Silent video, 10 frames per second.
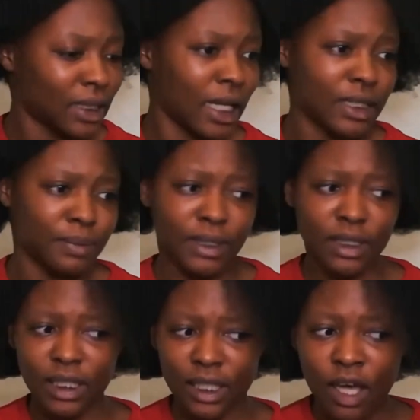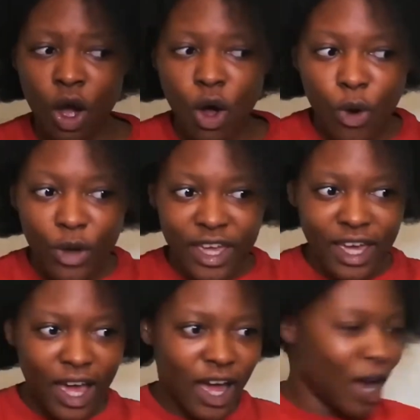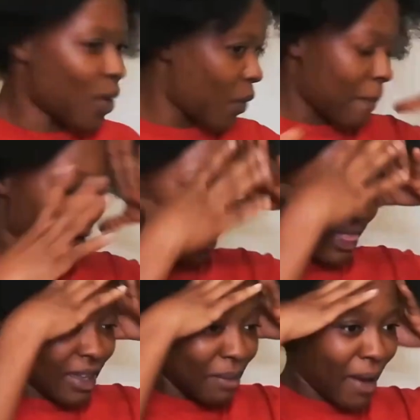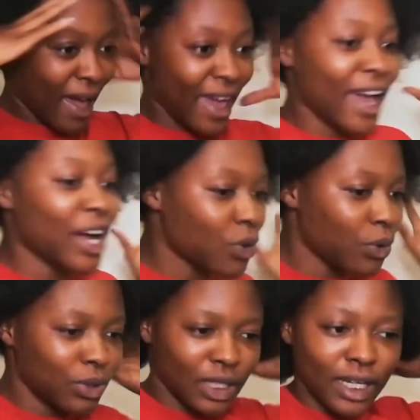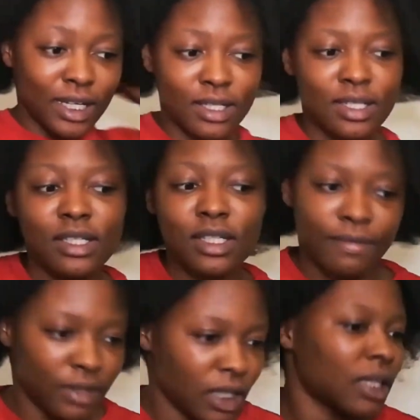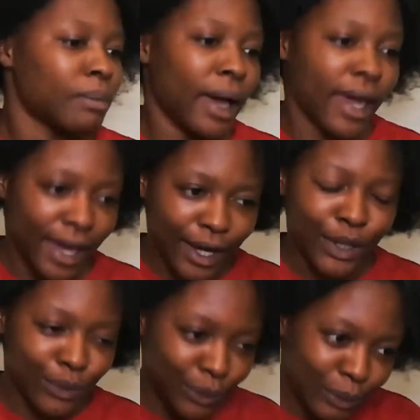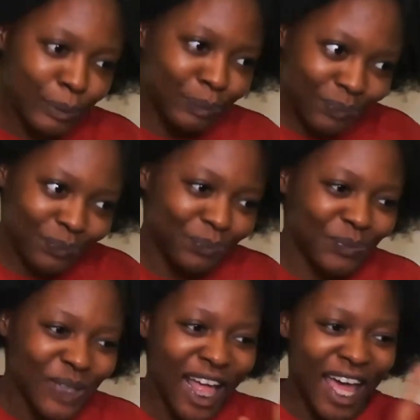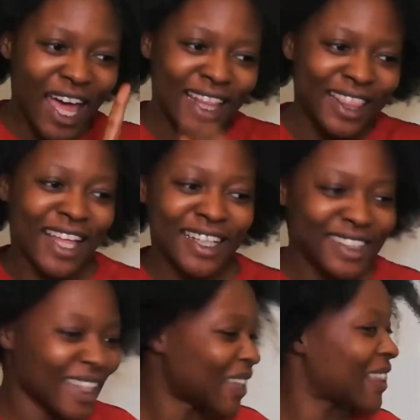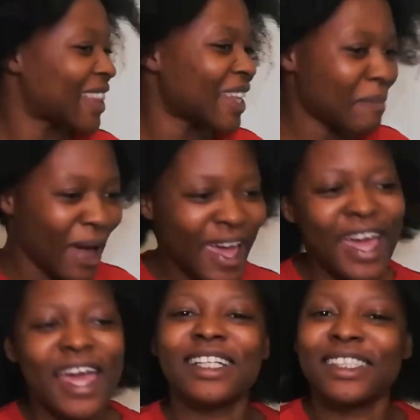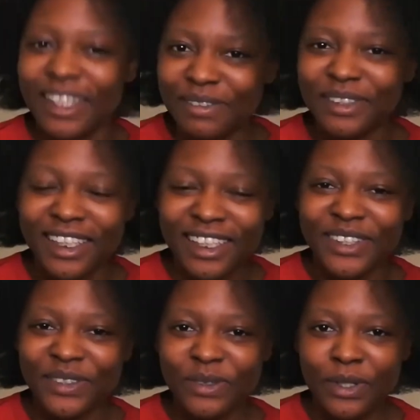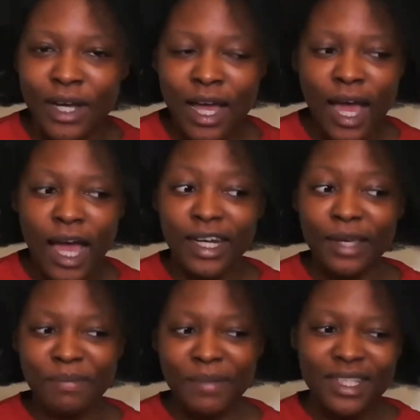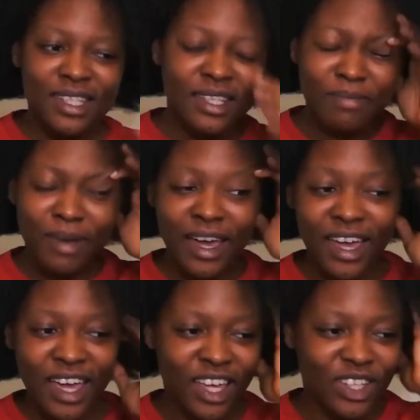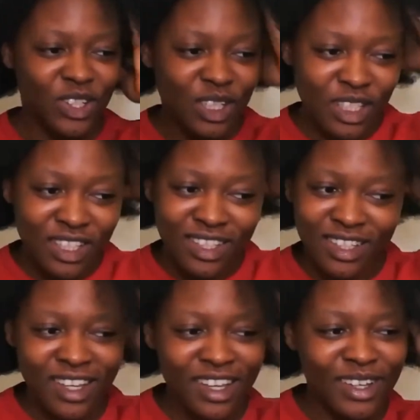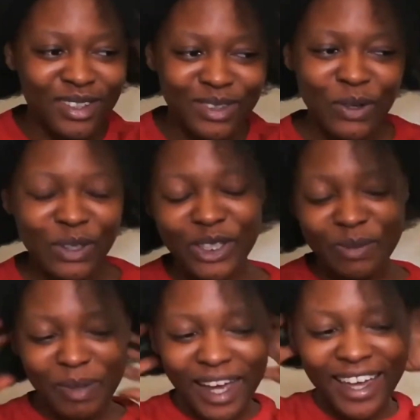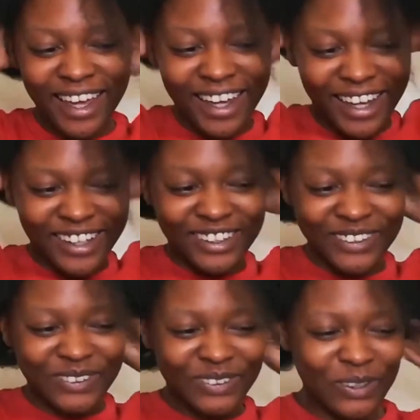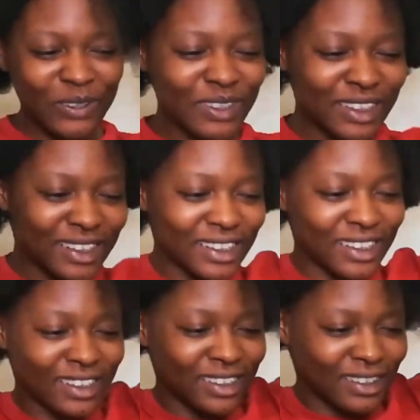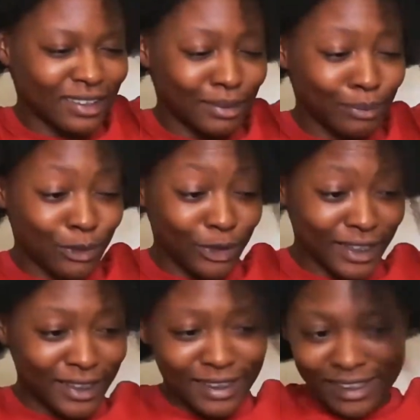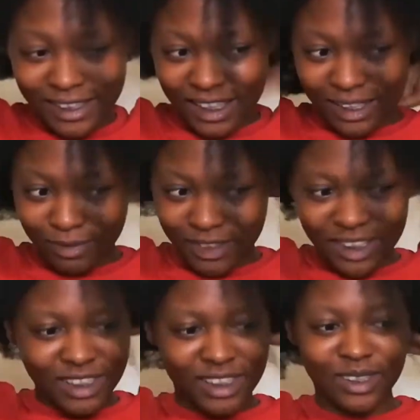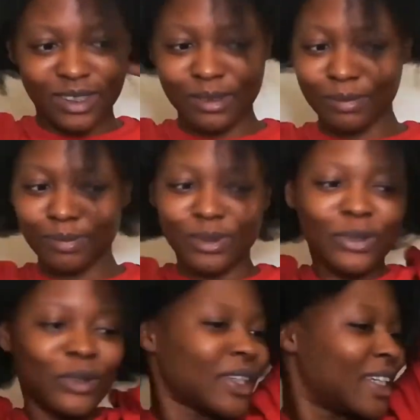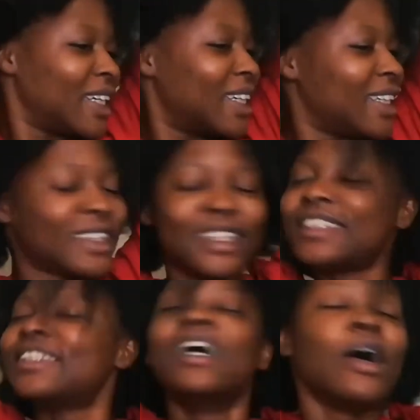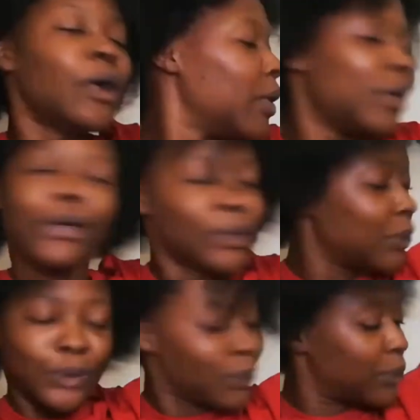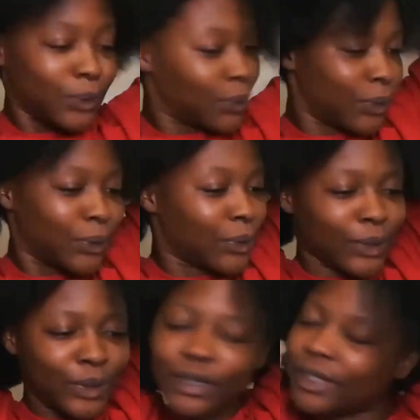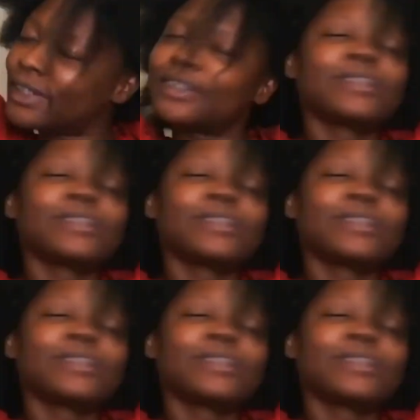one more thing, my hair growth, I can see definitely my hair grew. That's a good thing. My hair definitely grew, and I miss seeing my hair, just touching my hair, you know, all those things, the breeze that can finally also blow in, and ooh, it feels good, people. It